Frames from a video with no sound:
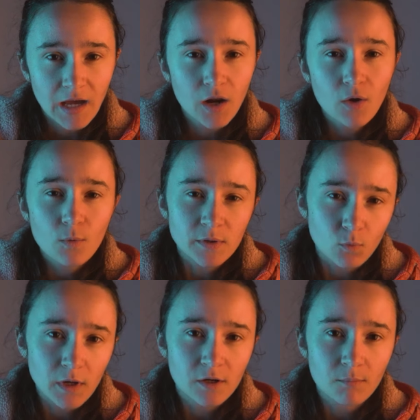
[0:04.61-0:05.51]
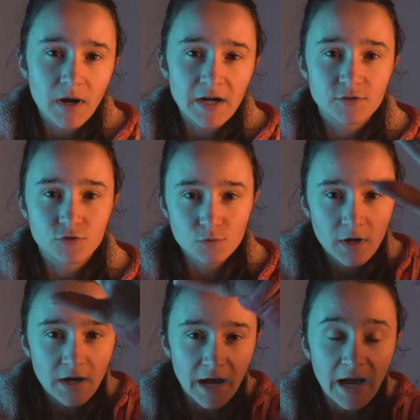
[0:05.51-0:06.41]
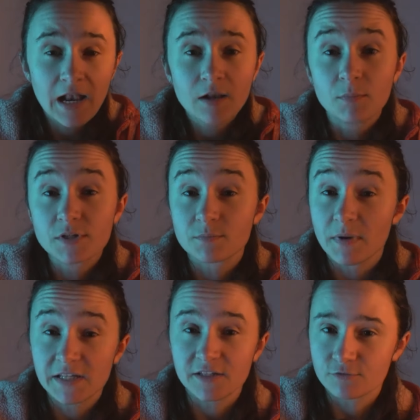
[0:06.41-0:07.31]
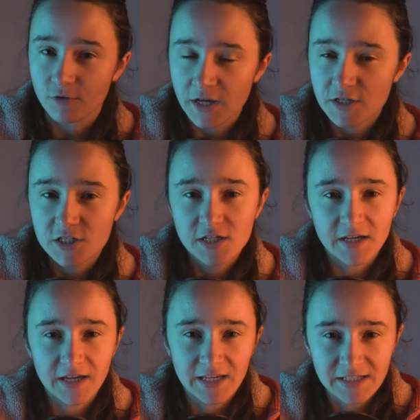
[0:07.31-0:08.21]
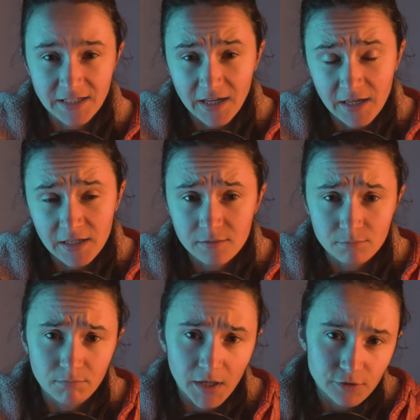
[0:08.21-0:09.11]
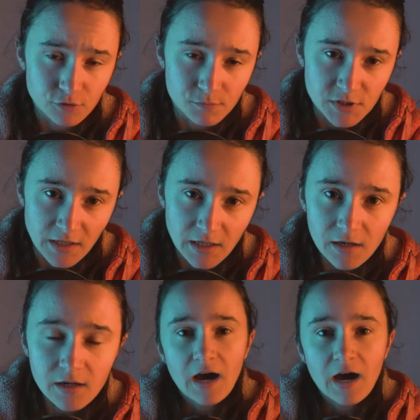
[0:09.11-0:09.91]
Hello and welcome back to Hell But Make It French, aka my YouTube channel.